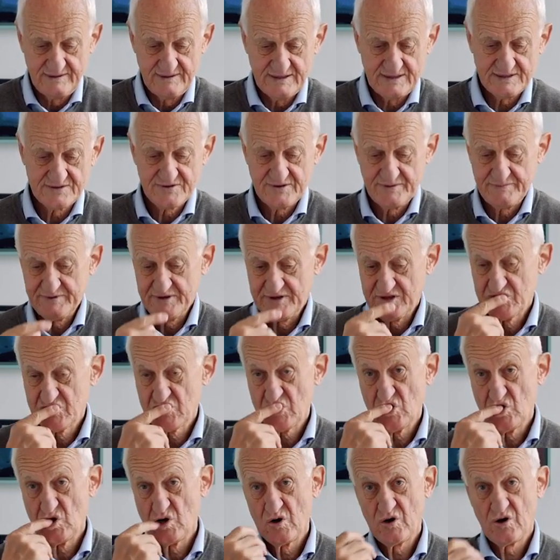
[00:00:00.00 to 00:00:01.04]
attributed
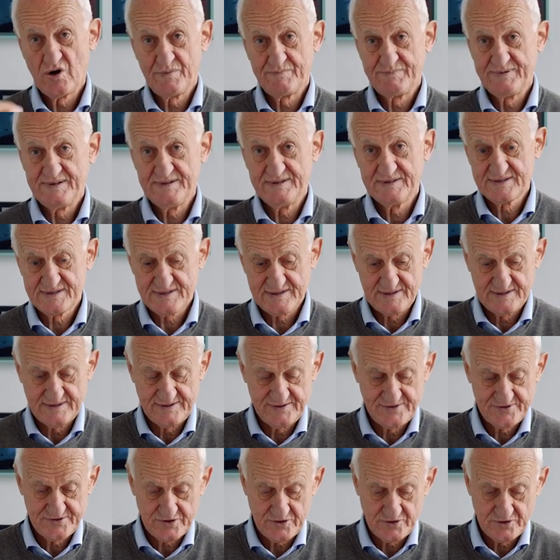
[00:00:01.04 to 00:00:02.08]
to herpes
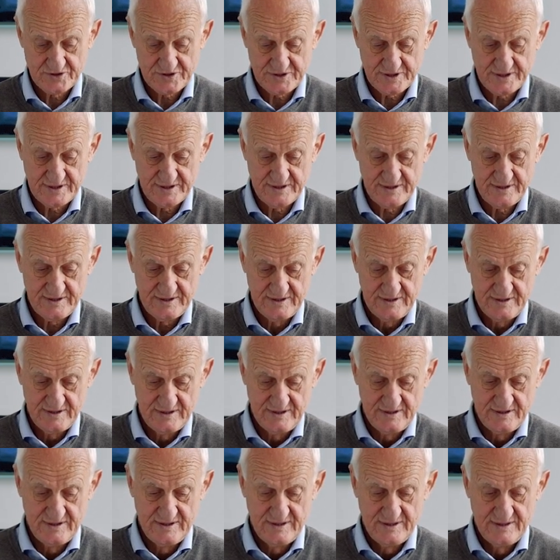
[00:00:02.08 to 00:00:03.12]
zoster,
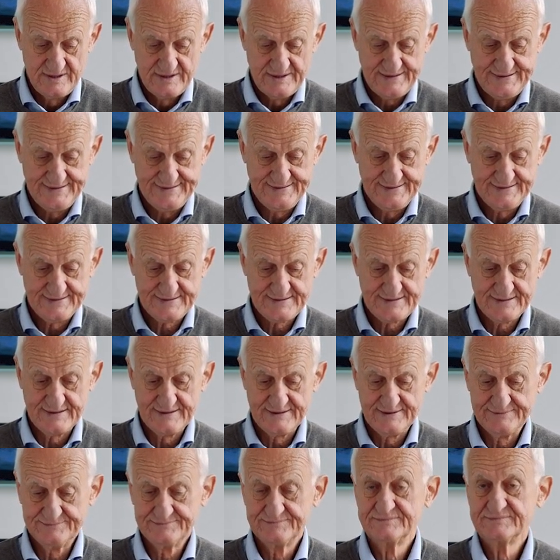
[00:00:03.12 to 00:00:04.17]
and
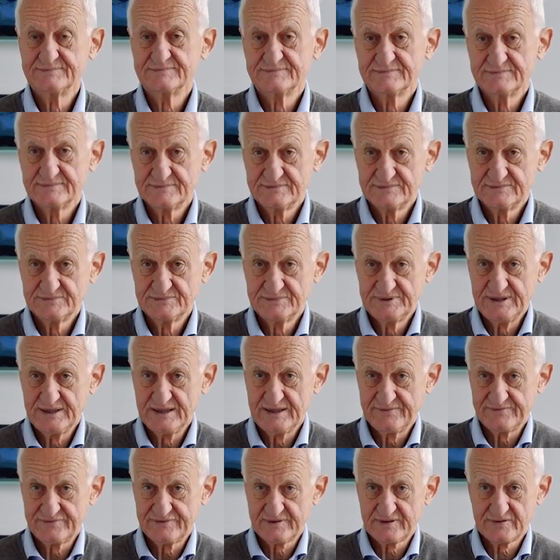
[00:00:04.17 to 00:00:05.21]
we
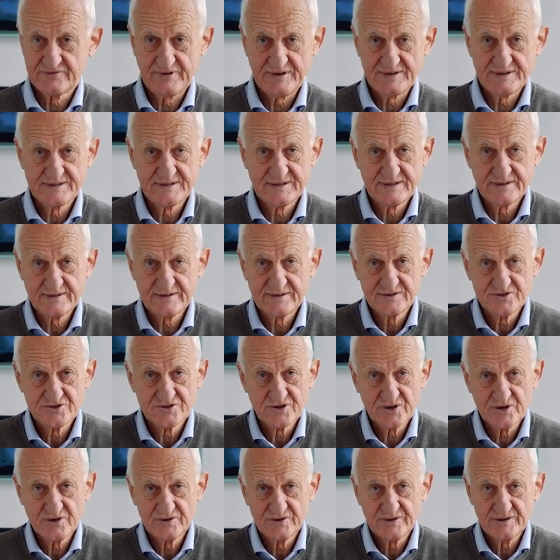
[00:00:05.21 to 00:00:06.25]
have criterion
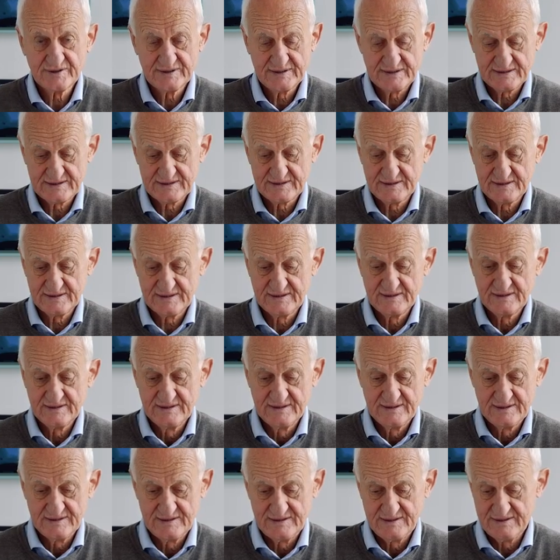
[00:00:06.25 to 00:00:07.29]
showing that
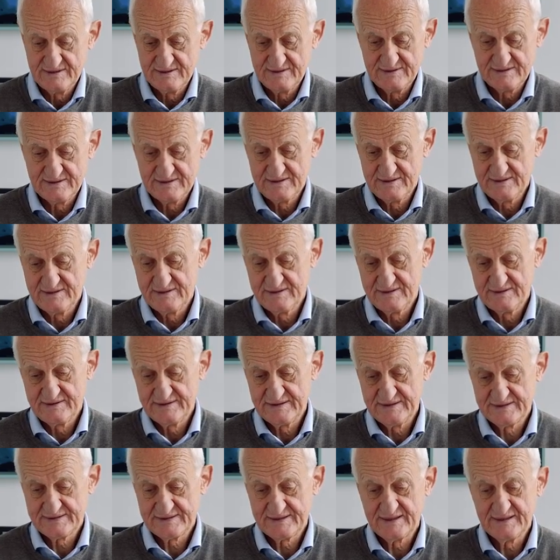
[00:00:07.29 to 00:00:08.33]

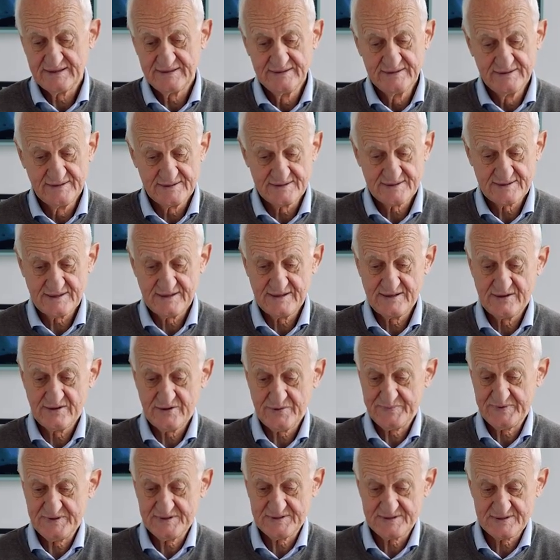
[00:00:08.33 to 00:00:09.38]
that there is a
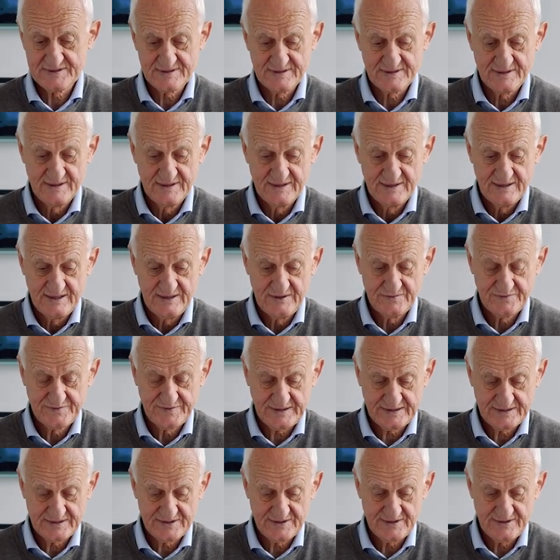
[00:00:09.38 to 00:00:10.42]
herpes
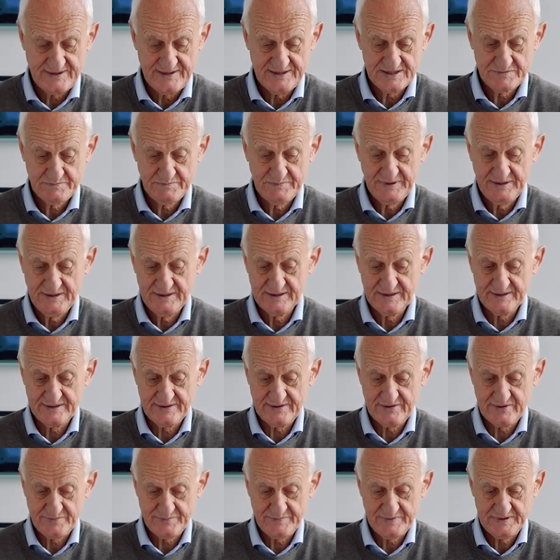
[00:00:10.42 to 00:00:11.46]
infection, has been a
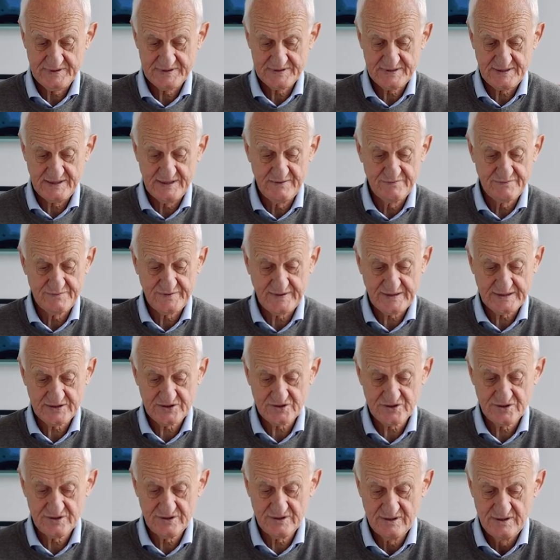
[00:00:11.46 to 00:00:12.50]
herpes
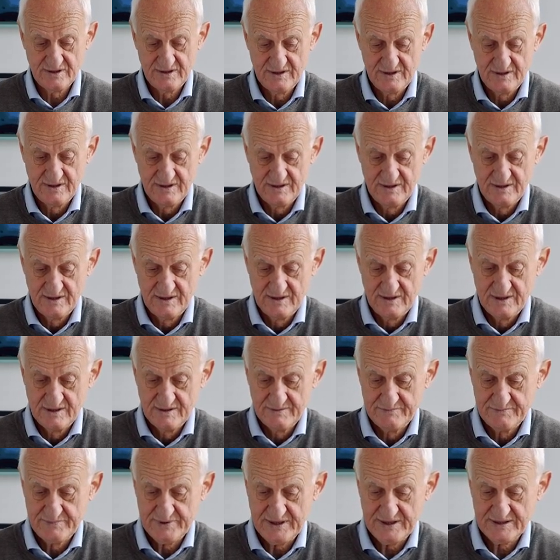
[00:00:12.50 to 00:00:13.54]
infection,
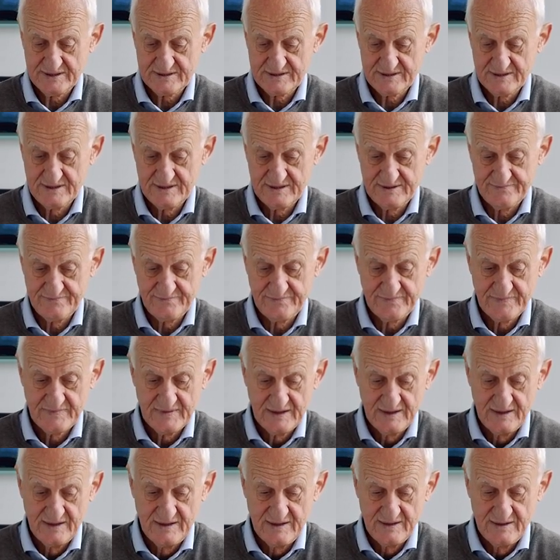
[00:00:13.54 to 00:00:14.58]
but
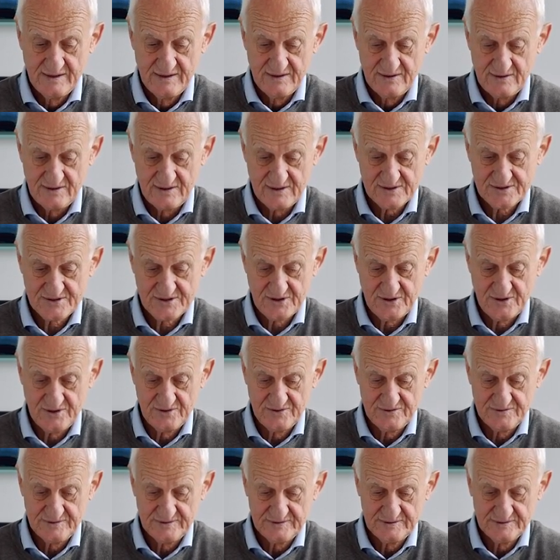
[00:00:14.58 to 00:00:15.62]
also